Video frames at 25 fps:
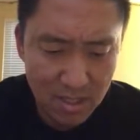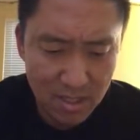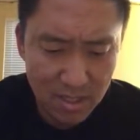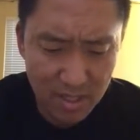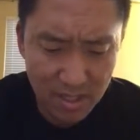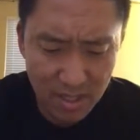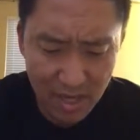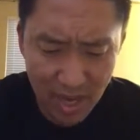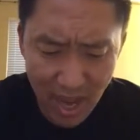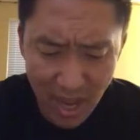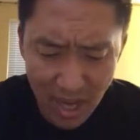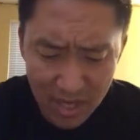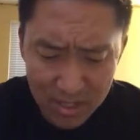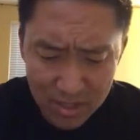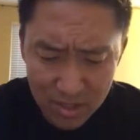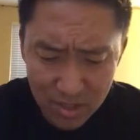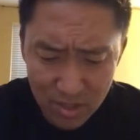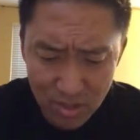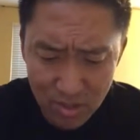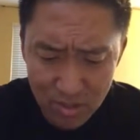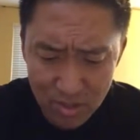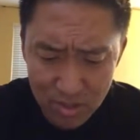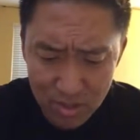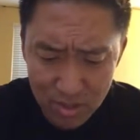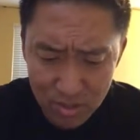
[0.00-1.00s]
The
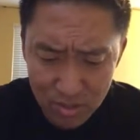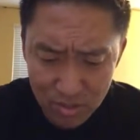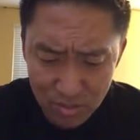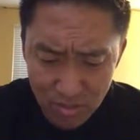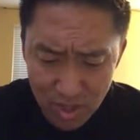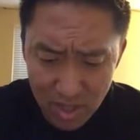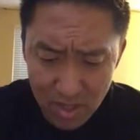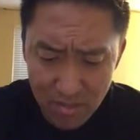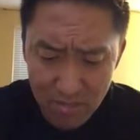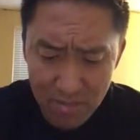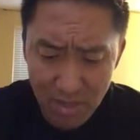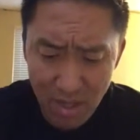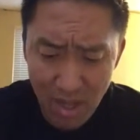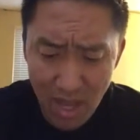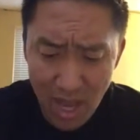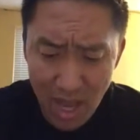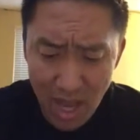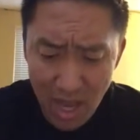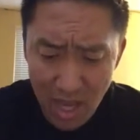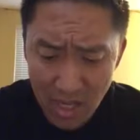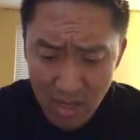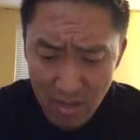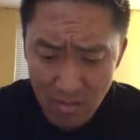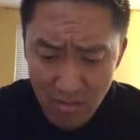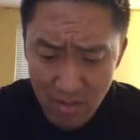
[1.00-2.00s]
nastier the dream, the
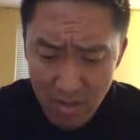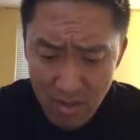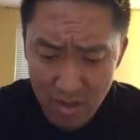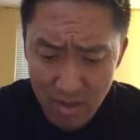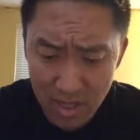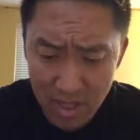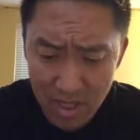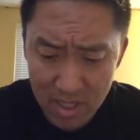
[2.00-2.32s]
angrier